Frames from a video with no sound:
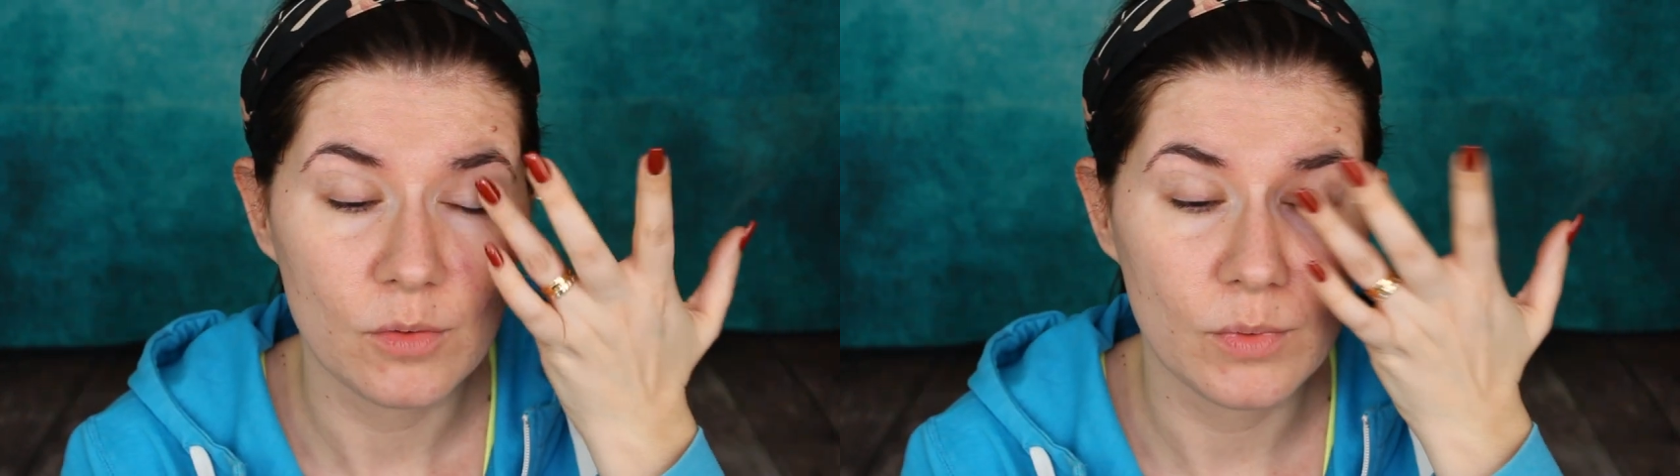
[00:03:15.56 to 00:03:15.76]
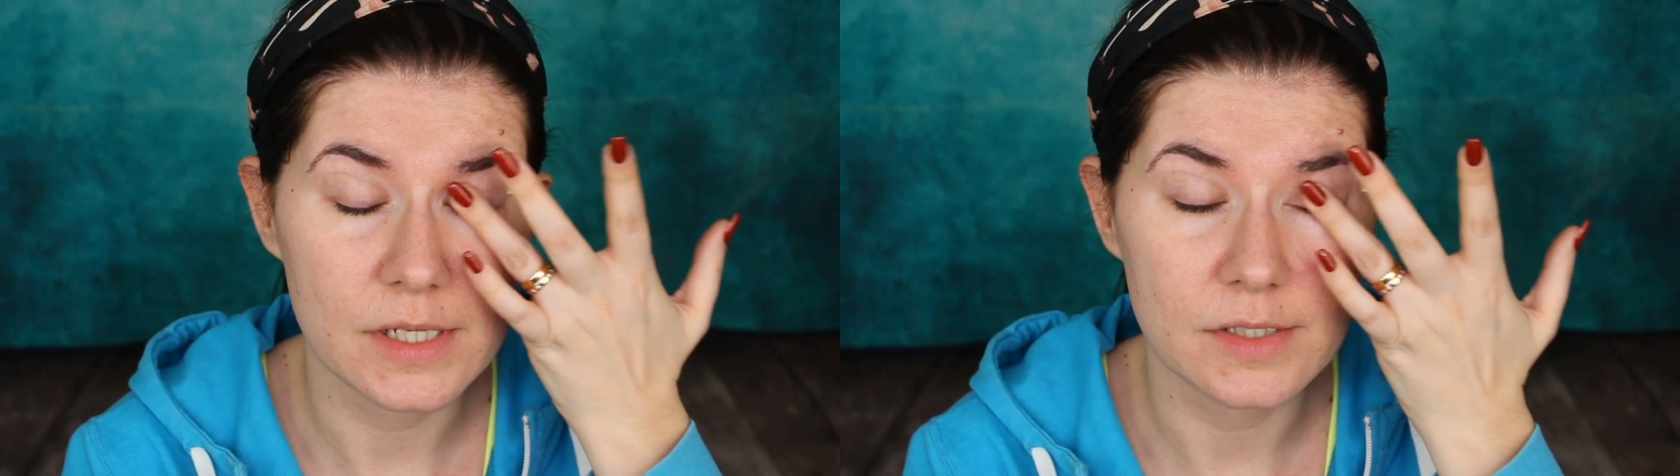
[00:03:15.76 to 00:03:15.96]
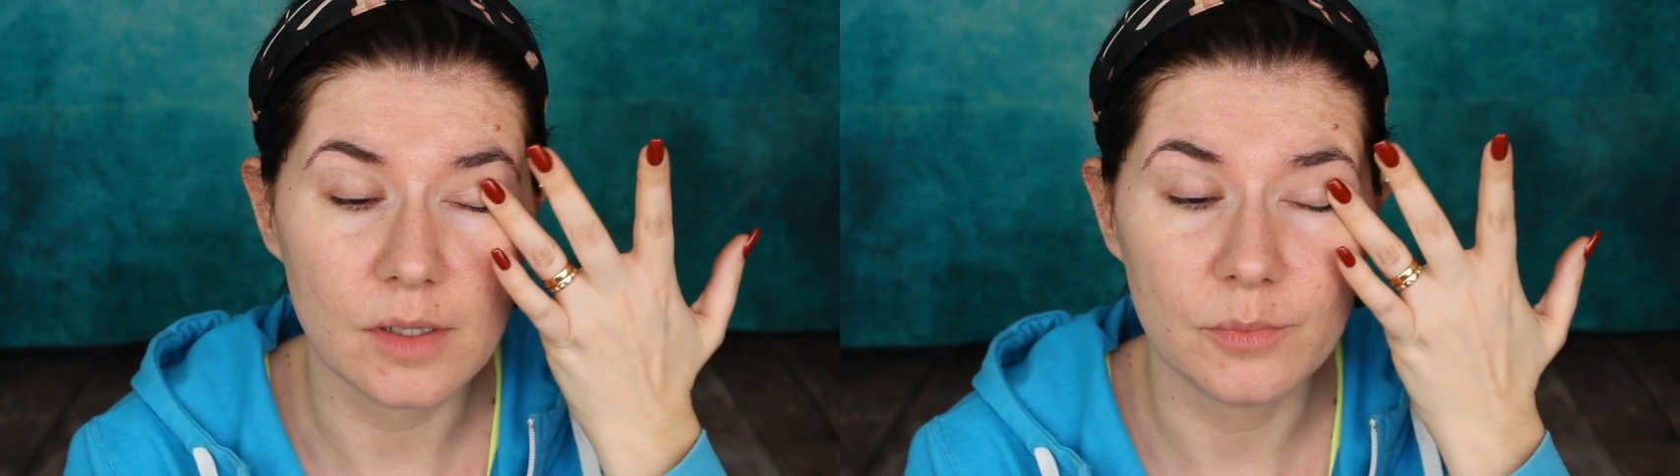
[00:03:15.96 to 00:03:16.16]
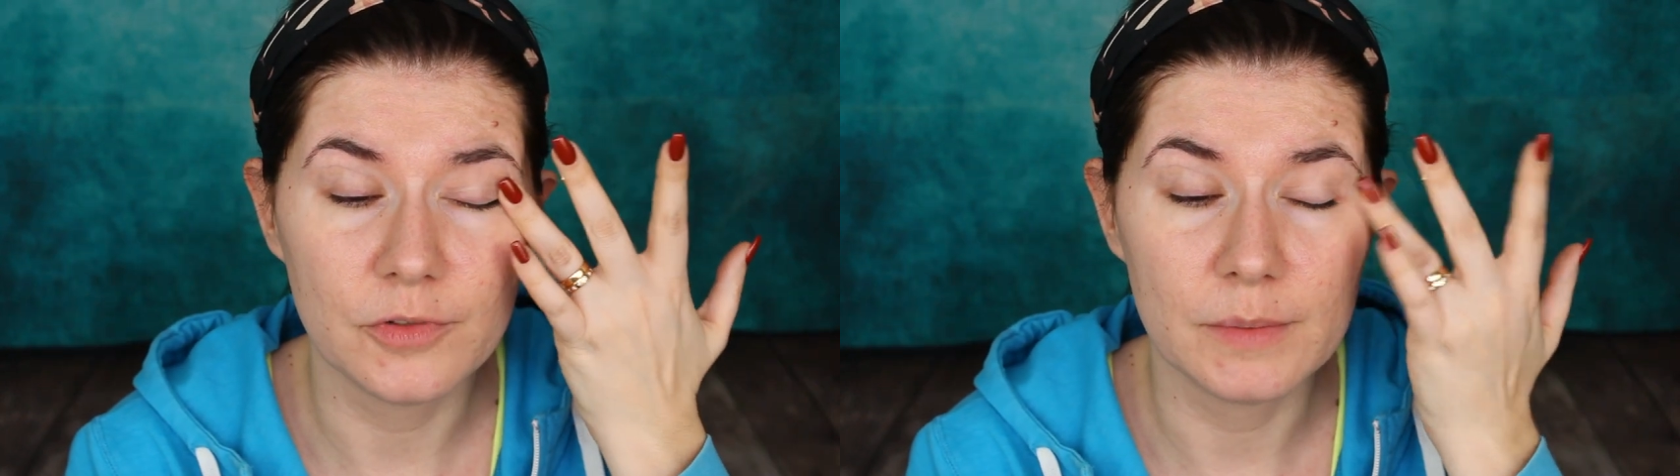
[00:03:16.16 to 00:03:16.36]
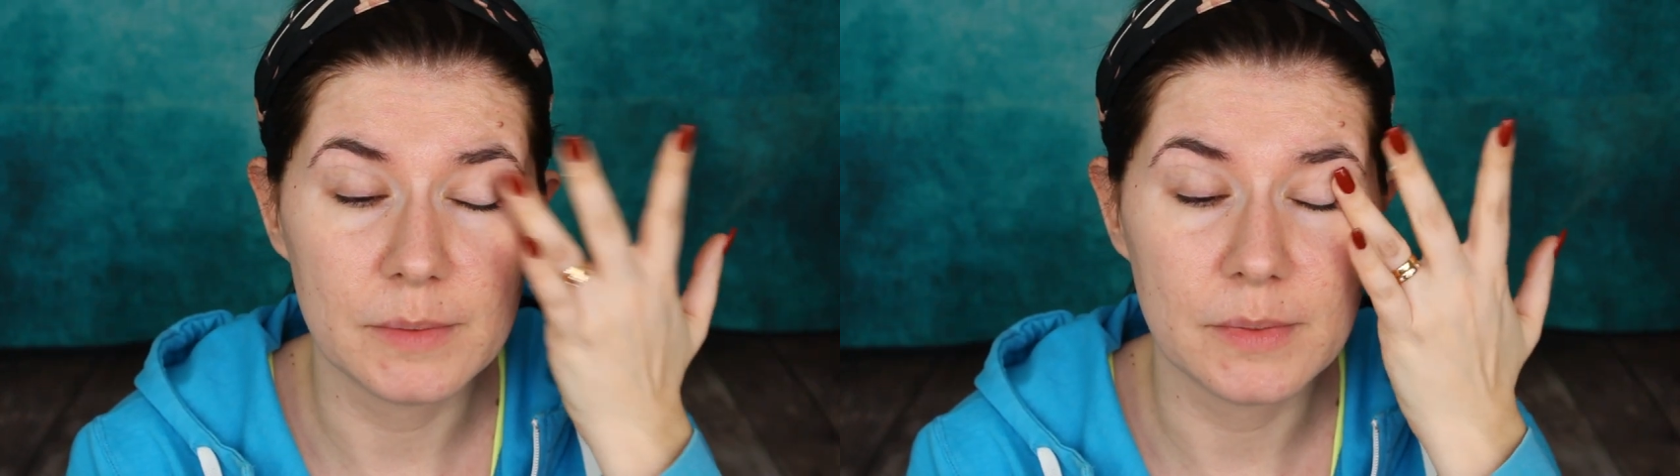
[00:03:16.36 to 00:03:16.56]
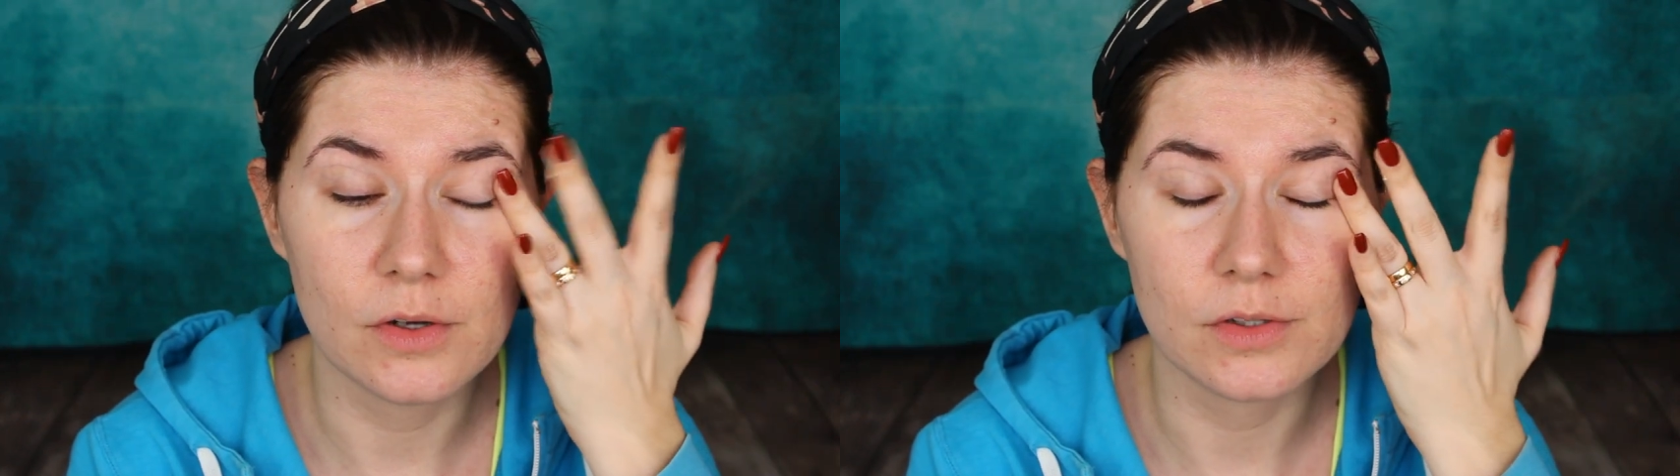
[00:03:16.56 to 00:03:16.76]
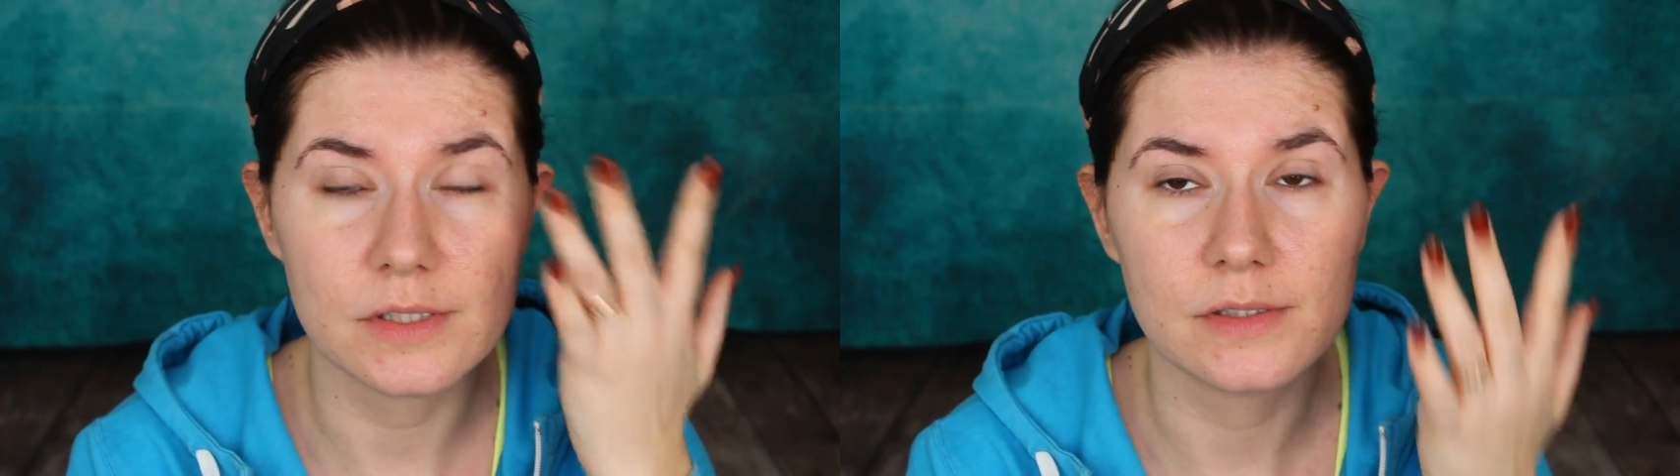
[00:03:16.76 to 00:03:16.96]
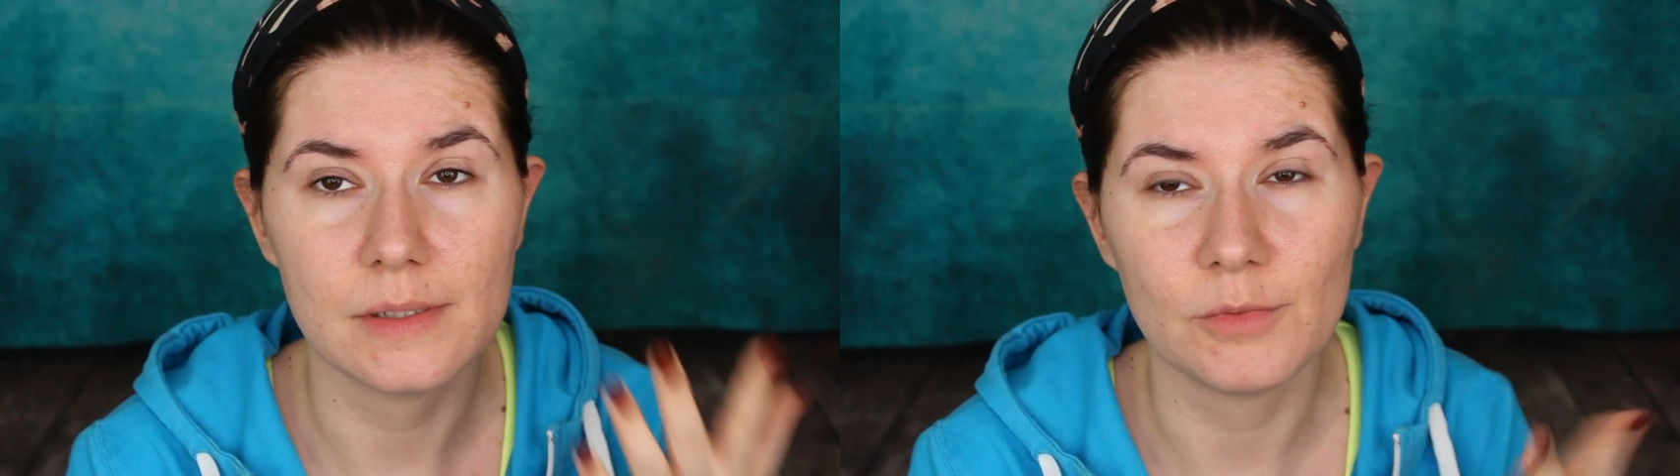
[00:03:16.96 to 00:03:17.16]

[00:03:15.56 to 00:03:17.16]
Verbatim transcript: when I stop filming because